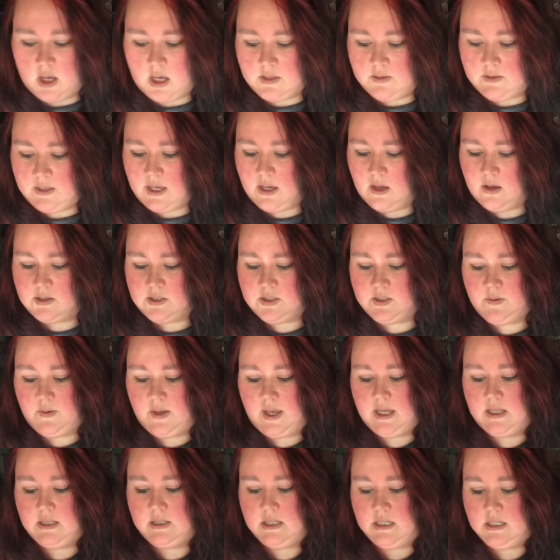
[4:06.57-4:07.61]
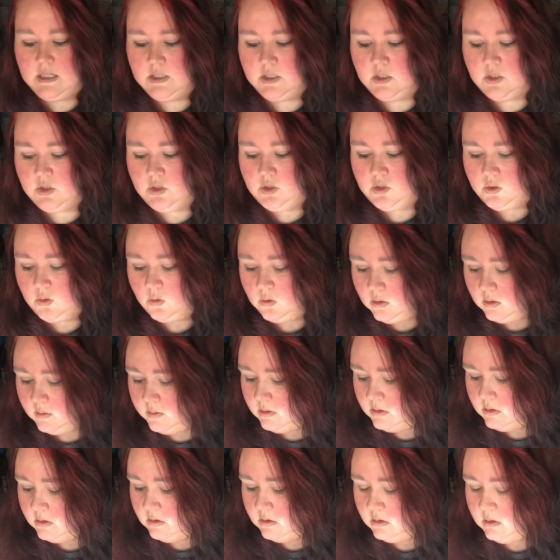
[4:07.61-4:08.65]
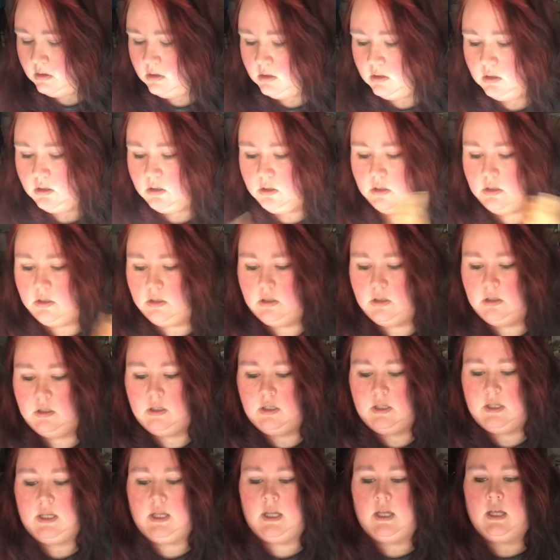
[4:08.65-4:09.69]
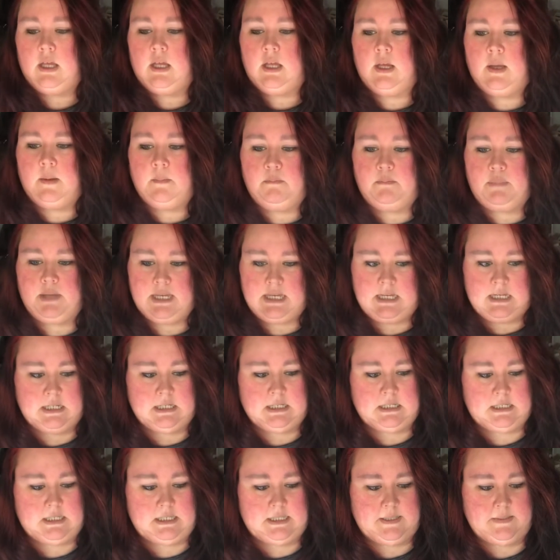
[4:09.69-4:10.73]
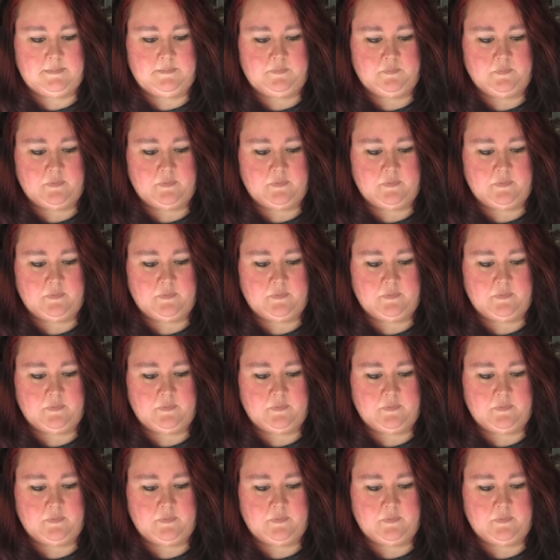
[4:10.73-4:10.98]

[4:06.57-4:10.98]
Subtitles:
They also had these adorable picks.